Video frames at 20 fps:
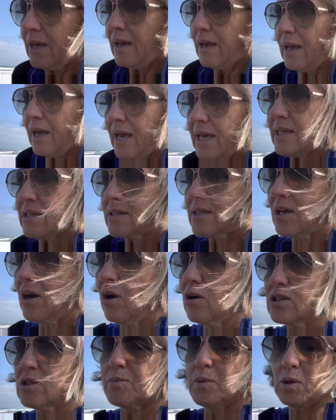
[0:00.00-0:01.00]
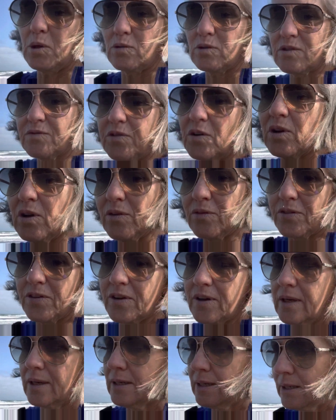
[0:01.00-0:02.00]
and hospitals full of
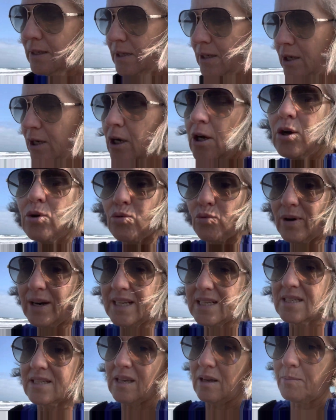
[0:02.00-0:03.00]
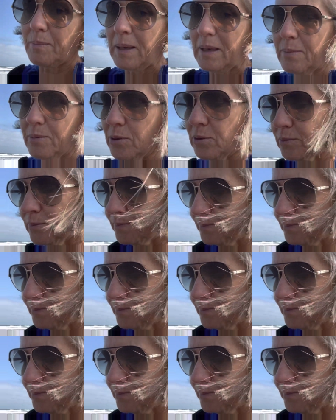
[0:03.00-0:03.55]
really sick people.